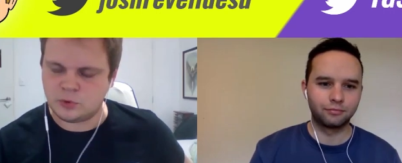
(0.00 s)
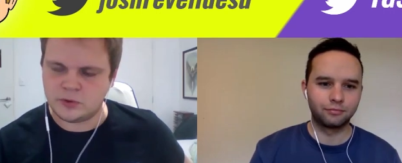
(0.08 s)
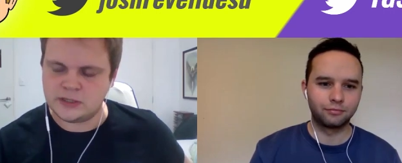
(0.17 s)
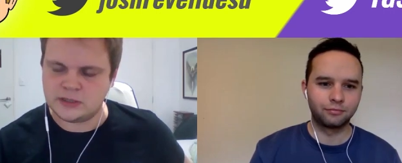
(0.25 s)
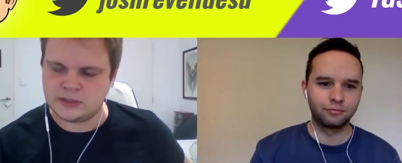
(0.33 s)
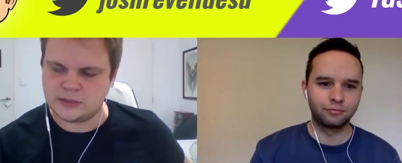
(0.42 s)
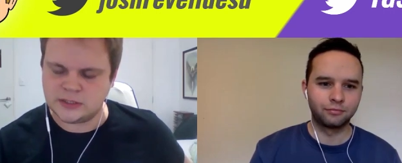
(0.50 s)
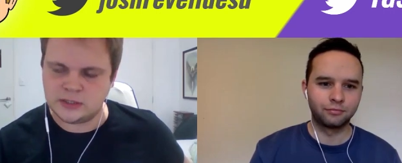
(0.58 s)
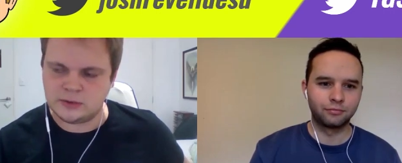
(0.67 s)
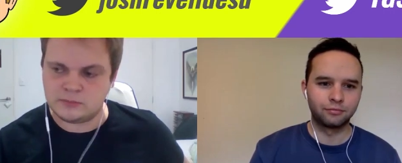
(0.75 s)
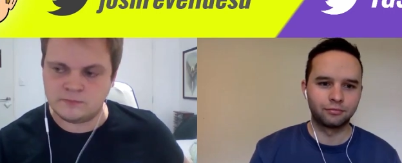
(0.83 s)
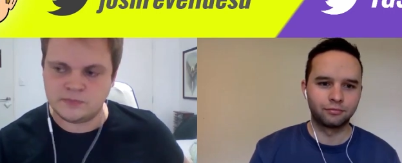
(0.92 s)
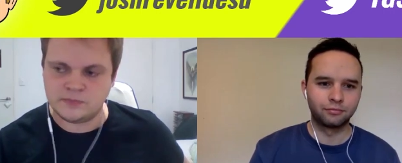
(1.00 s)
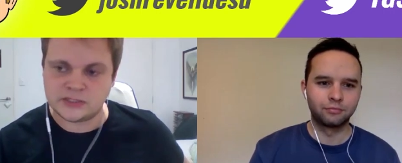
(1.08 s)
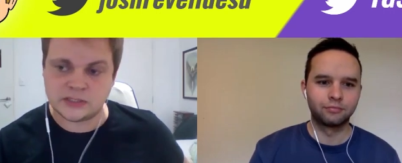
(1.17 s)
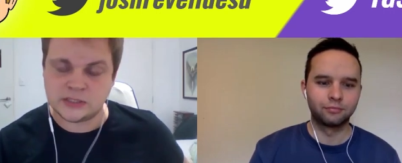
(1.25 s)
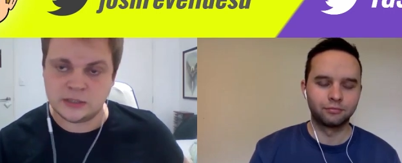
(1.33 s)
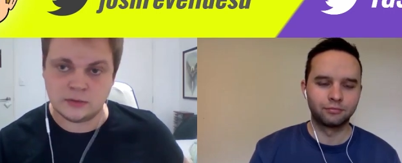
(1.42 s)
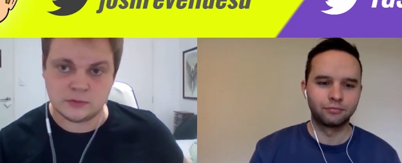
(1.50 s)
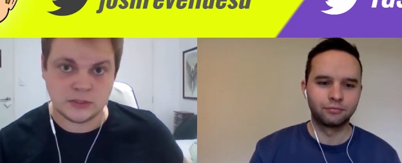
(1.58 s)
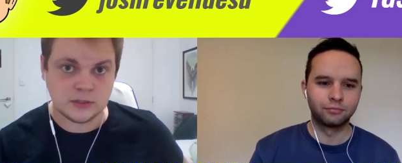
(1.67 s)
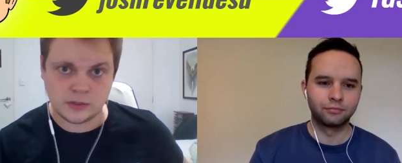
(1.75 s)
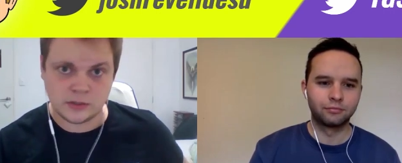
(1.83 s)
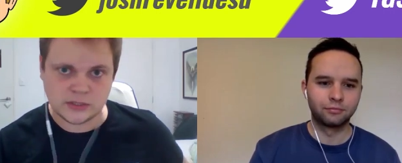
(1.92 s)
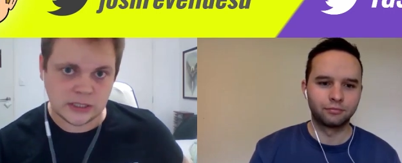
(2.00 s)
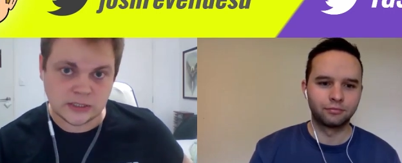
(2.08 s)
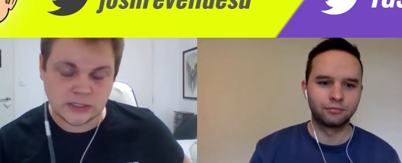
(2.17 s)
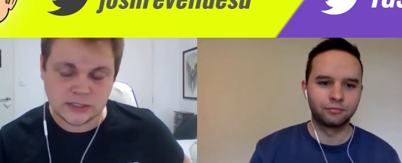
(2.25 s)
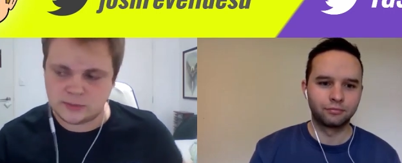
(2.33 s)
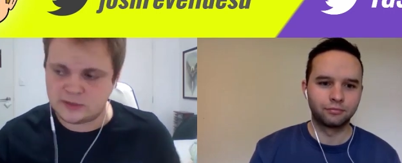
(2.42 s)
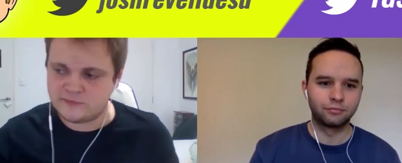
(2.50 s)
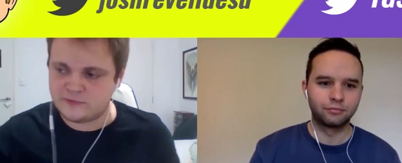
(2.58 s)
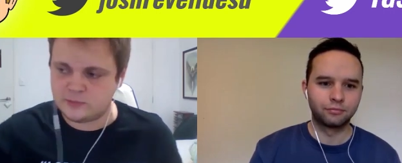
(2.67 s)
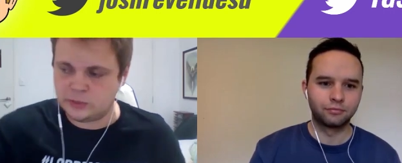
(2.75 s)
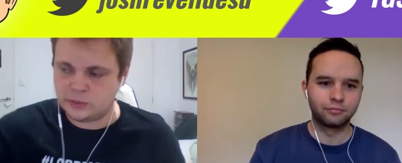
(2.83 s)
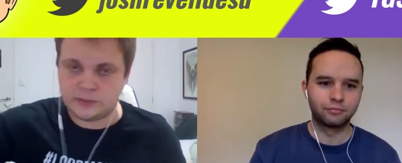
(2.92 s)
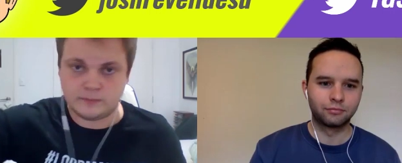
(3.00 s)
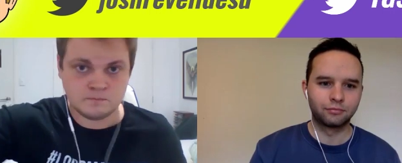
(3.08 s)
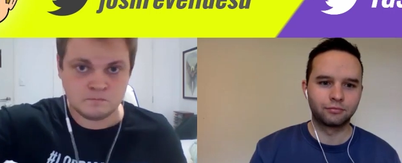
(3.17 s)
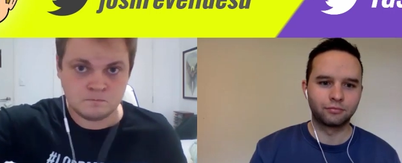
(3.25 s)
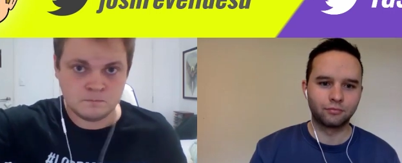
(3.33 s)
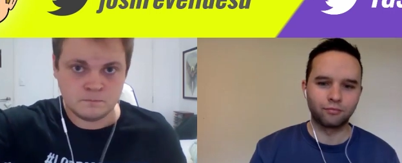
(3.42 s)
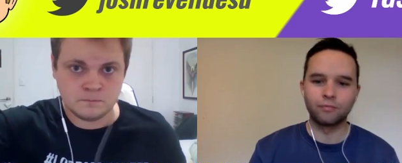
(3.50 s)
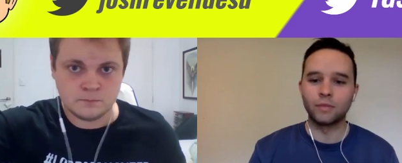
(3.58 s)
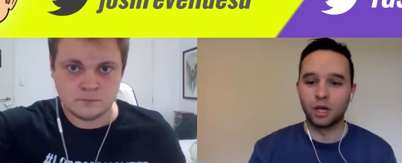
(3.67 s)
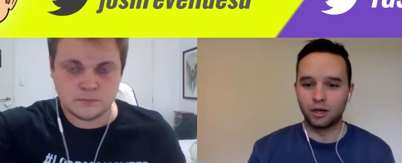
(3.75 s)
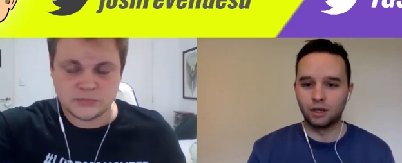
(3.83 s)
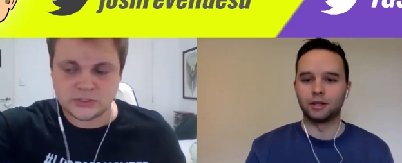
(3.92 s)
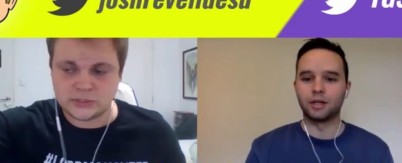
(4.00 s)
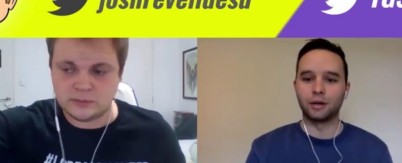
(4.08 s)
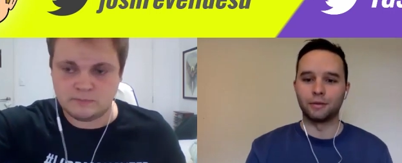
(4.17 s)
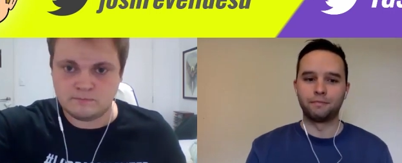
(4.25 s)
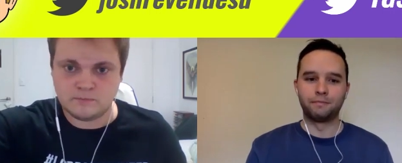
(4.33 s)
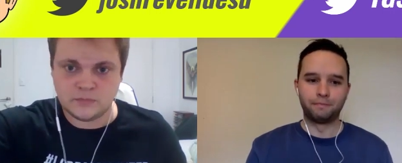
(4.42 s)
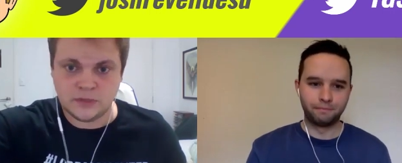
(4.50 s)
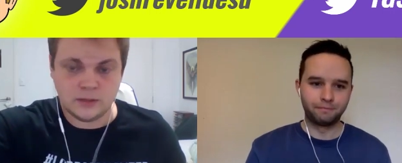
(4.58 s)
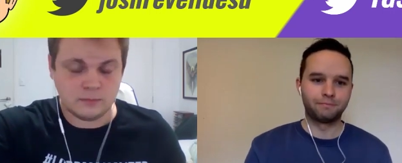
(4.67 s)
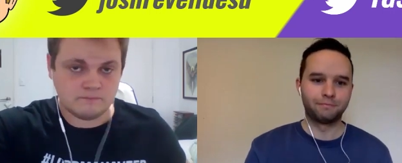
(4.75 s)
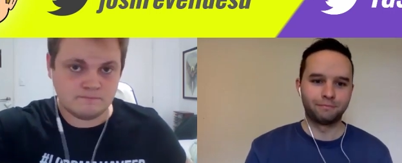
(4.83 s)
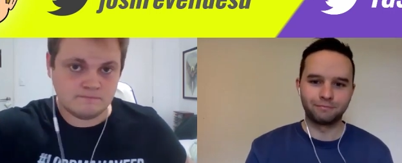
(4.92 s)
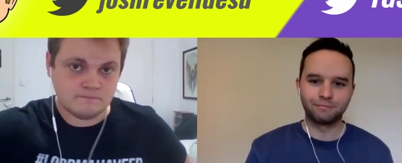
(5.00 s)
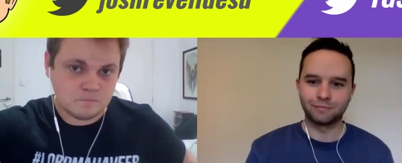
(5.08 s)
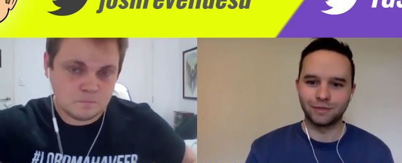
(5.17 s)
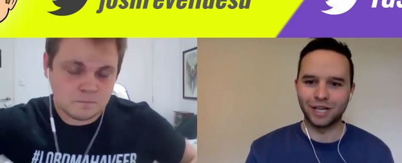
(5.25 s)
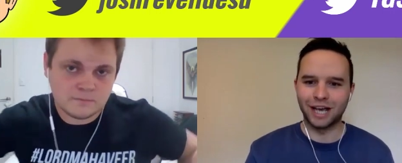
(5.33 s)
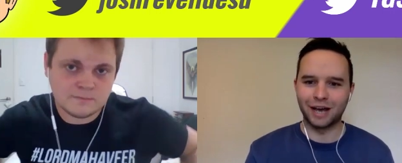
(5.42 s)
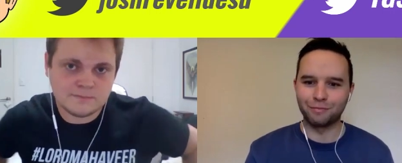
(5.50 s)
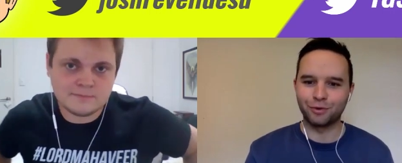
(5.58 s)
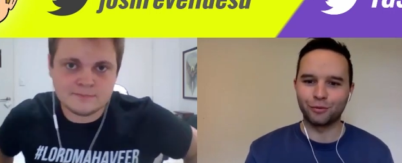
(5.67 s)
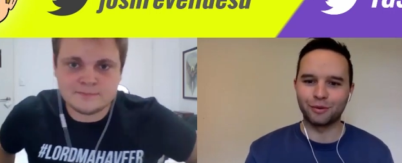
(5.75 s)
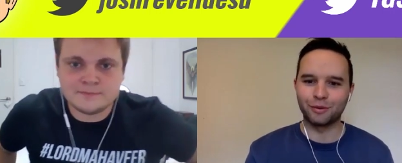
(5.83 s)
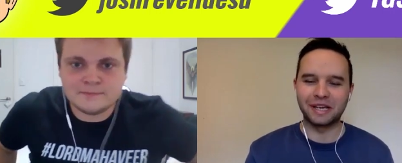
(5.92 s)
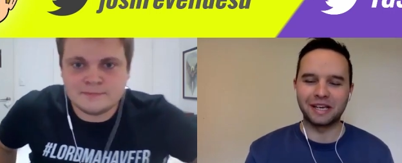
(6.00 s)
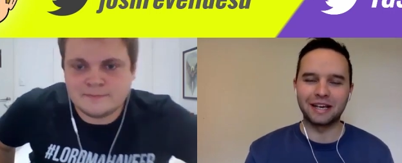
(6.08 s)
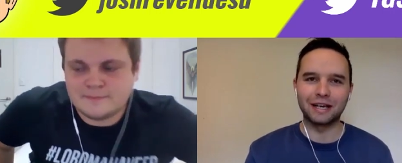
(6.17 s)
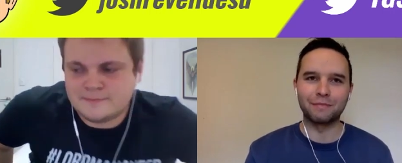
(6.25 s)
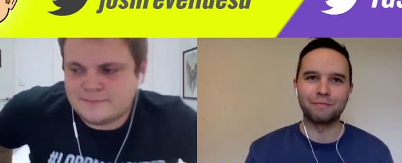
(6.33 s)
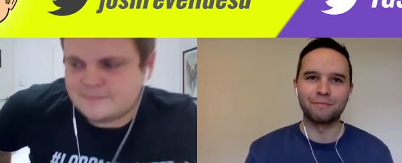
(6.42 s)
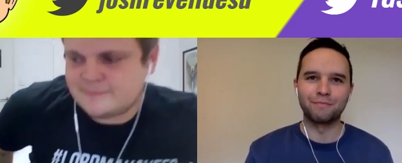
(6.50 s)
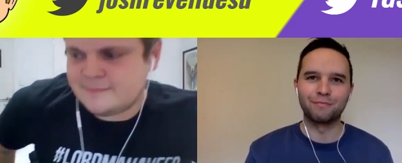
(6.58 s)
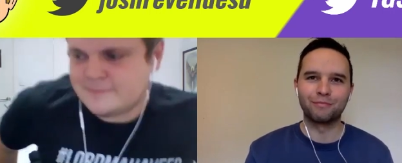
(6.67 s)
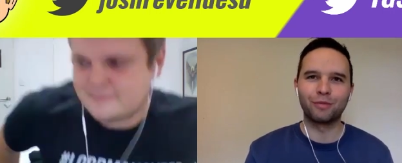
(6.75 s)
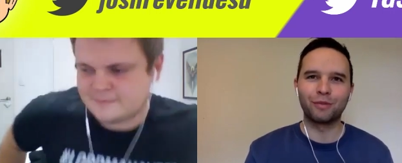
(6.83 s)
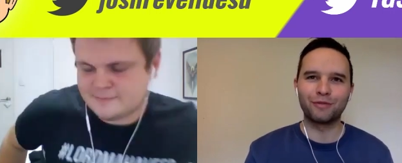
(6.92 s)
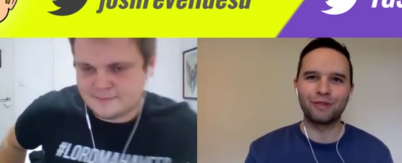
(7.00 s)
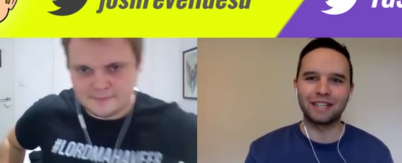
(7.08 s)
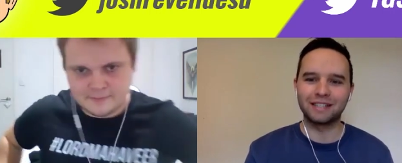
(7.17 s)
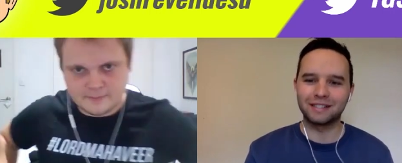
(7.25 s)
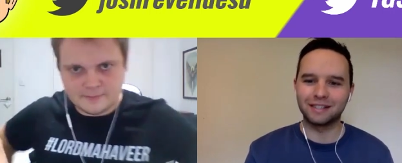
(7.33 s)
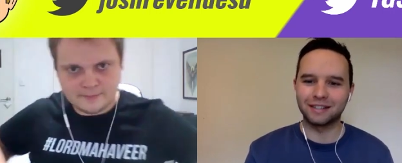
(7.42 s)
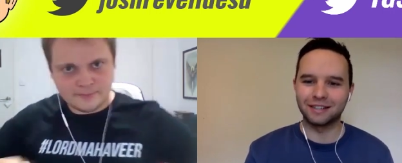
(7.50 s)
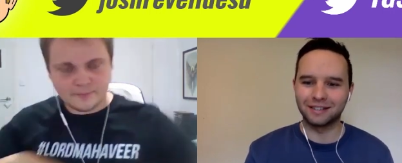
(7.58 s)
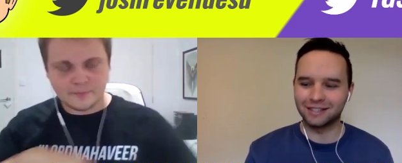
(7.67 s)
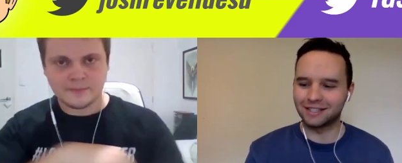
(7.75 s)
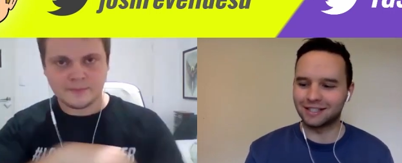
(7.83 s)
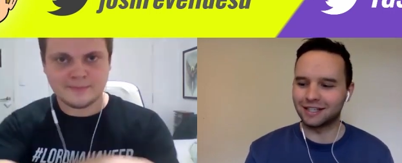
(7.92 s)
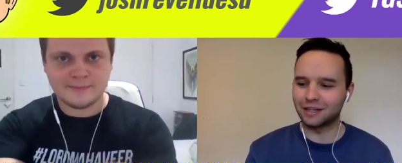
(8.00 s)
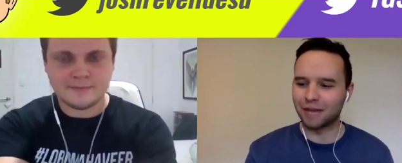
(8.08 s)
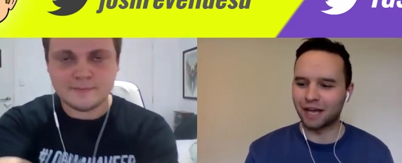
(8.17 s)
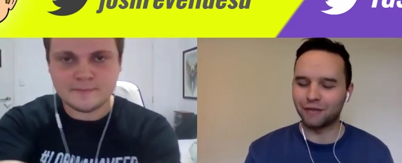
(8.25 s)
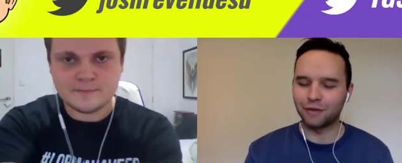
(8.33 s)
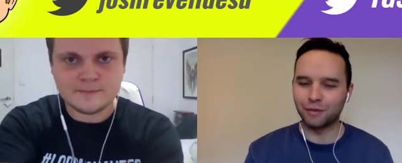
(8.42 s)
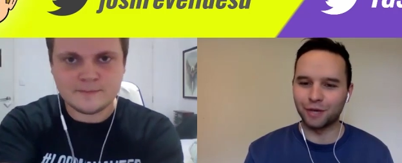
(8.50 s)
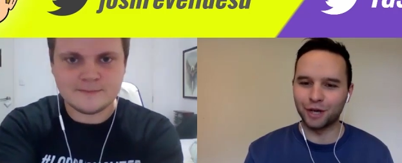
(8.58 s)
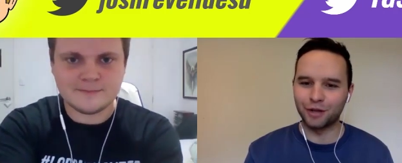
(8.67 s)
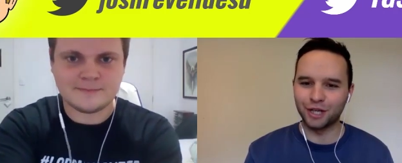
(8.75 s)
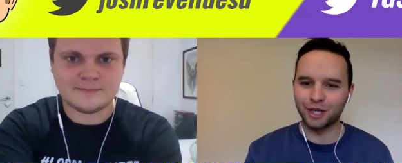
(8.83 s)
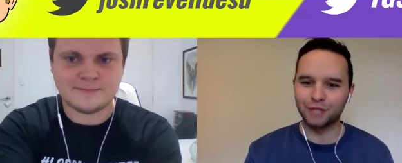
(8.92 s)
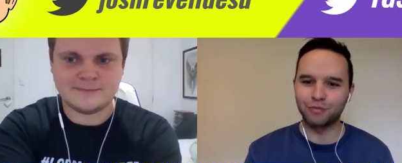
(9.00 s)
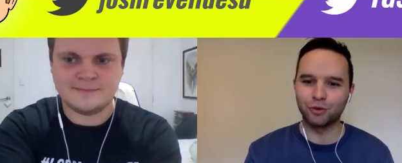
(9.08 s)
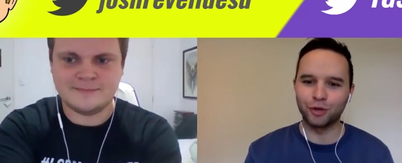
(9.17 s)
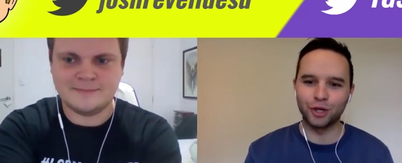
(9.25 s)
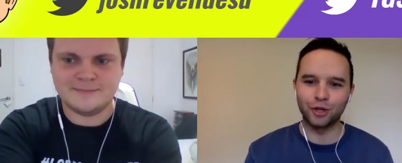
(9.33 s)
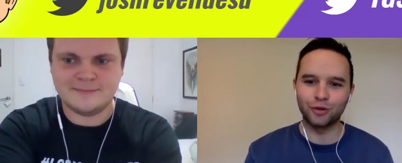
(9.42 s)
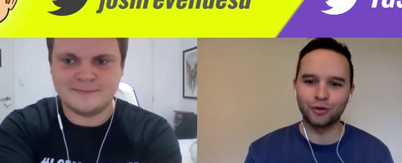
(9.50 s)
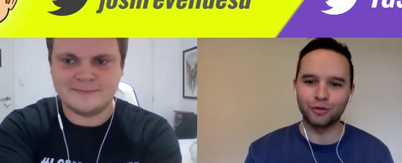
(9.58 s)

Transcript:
Speaker 1: end of the deal necessarily. You know, he's had a decent run in Formula One.
Speaker 2: So, yeah. Yeah, yeah I'm probably... Um... probably ready to to see the back of him. I don't think he's brought a huge